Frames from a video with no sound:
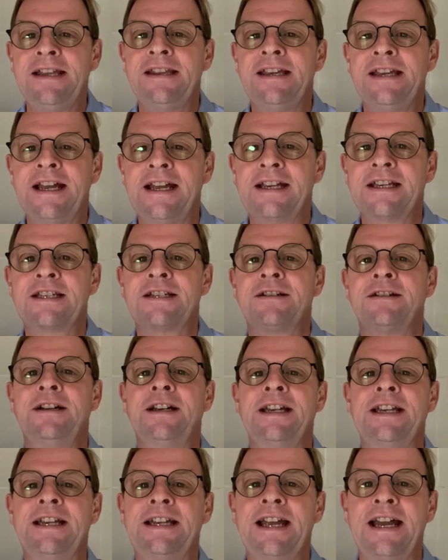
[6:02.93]
the extra
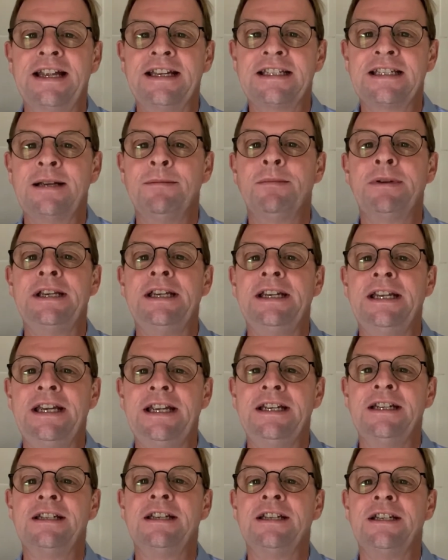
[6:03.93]
and get somebody
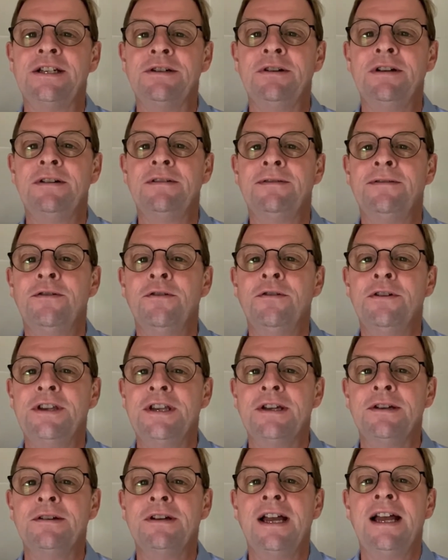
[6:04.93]
in to do it for
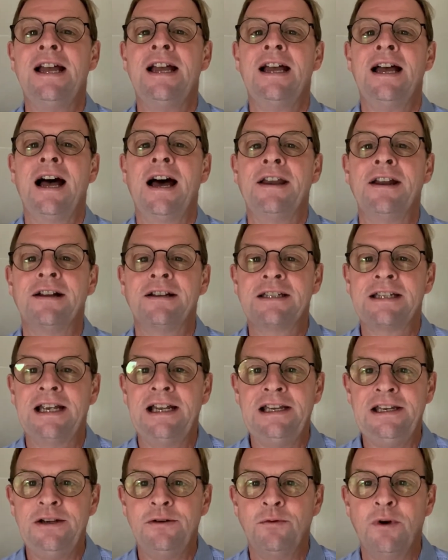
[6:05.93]
you. And I'll tell
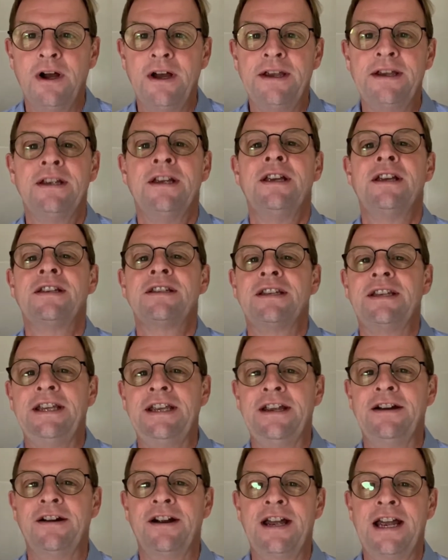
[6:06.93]
you why. So
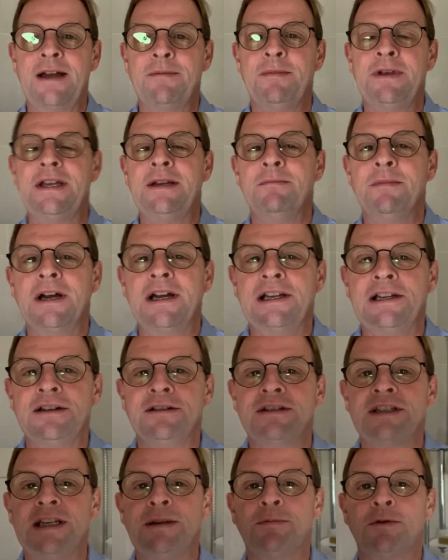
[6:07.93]
here I am in my
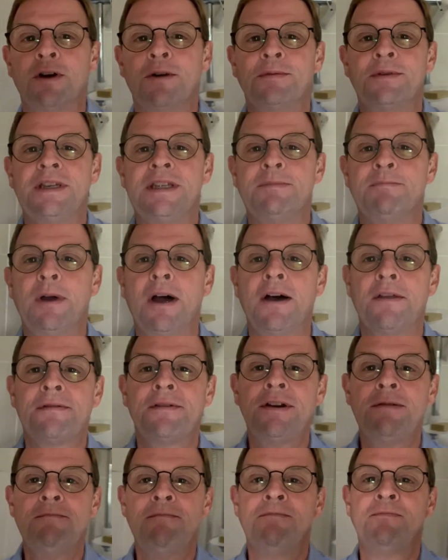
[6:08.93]
Lucy Properties
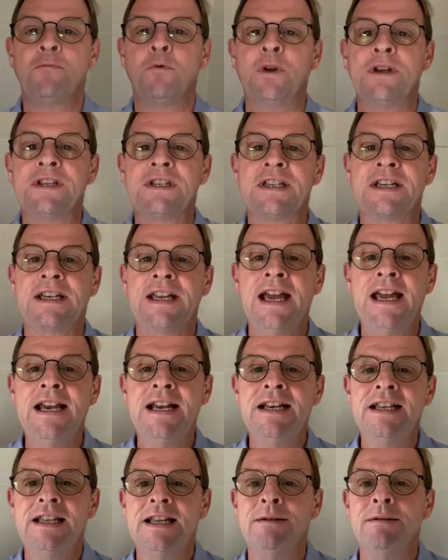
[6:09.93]
bathroom. Once
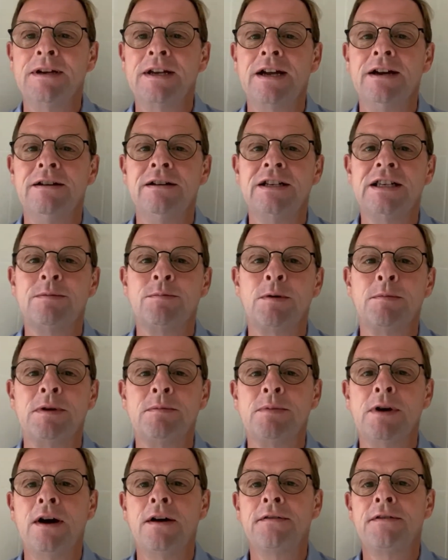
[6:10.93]
again, there we go, Lucy Properties
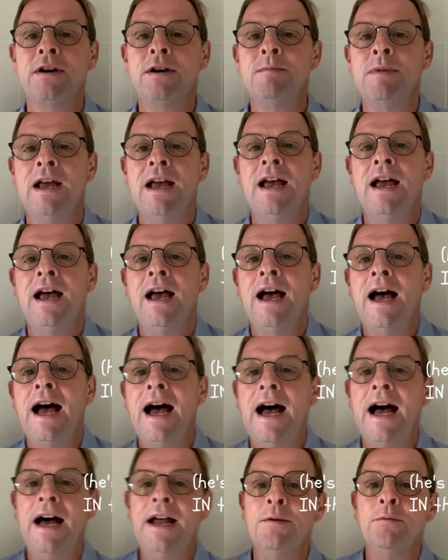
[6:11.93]
bathroom.
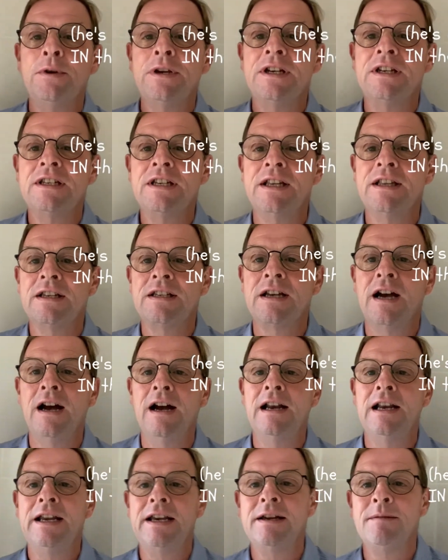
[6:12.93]
And we can see the
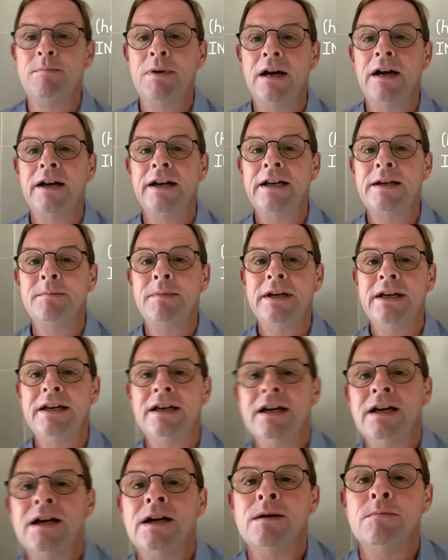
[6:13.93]
tiling behind me.
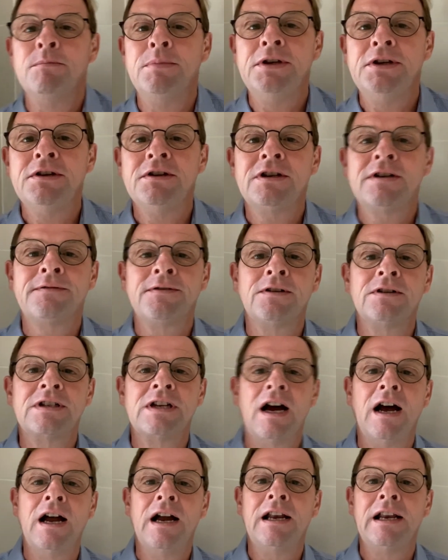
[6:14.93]
Beautiful
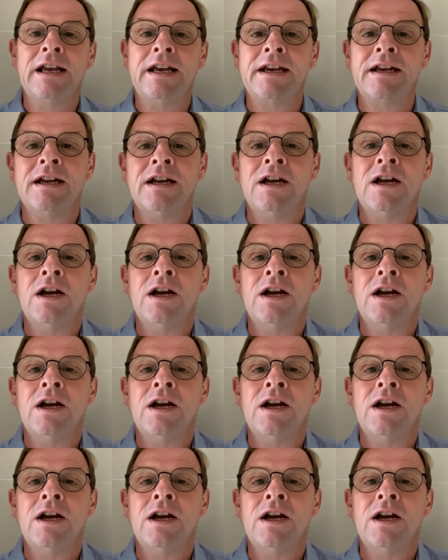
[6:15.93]
tiling.